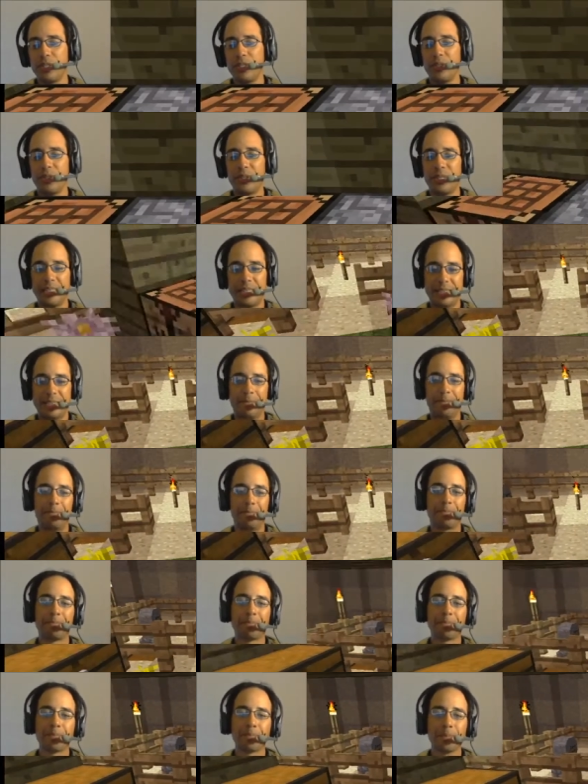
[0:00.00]
easier way to do it.
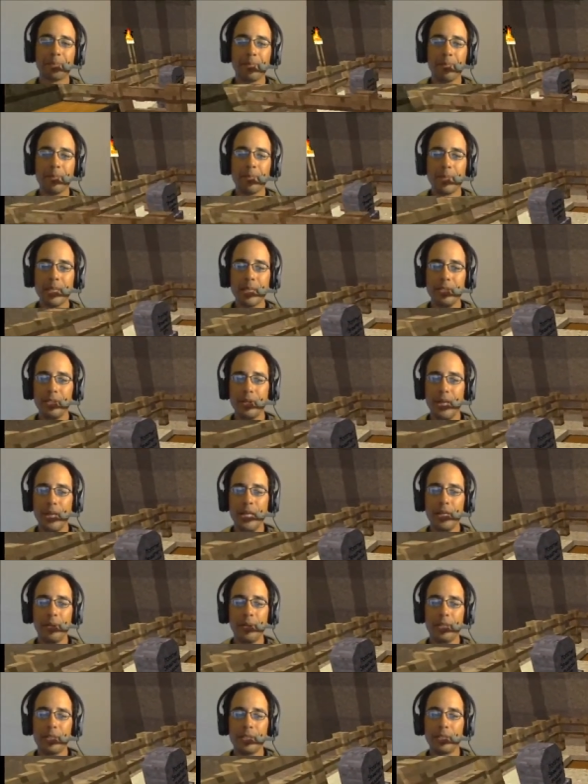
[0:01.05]

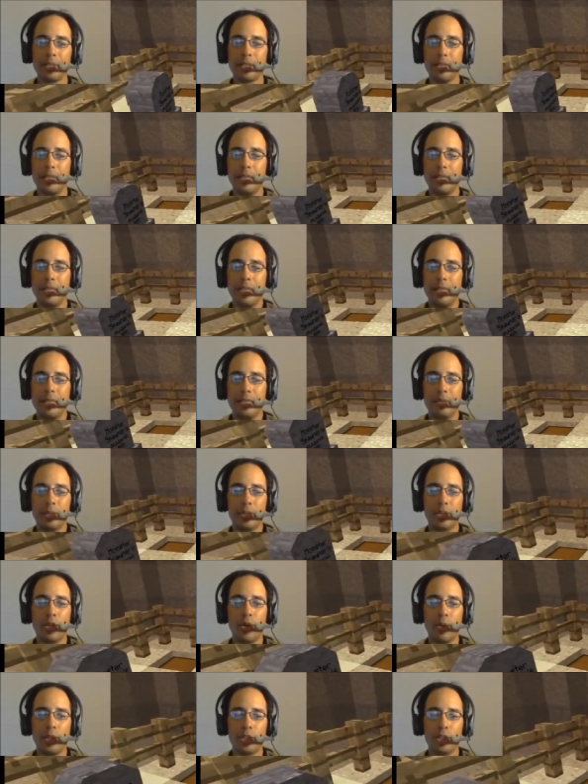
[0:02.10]
So anyways,
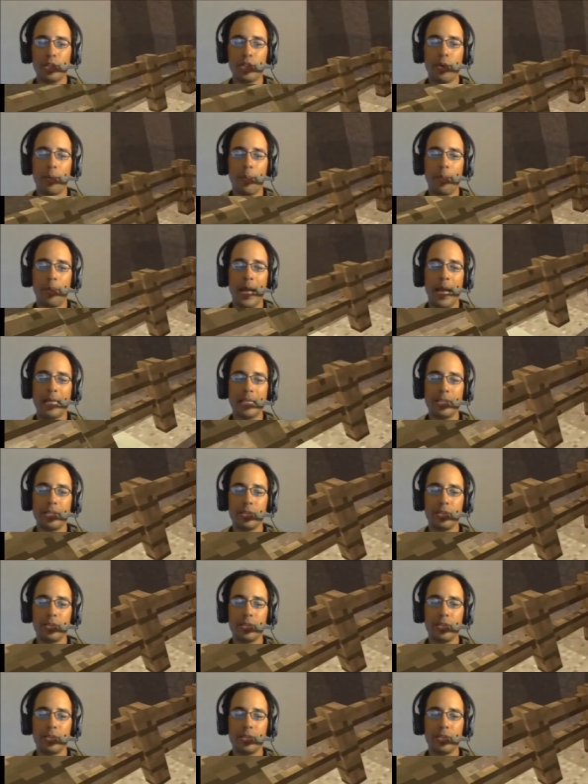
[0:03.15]
we're going to go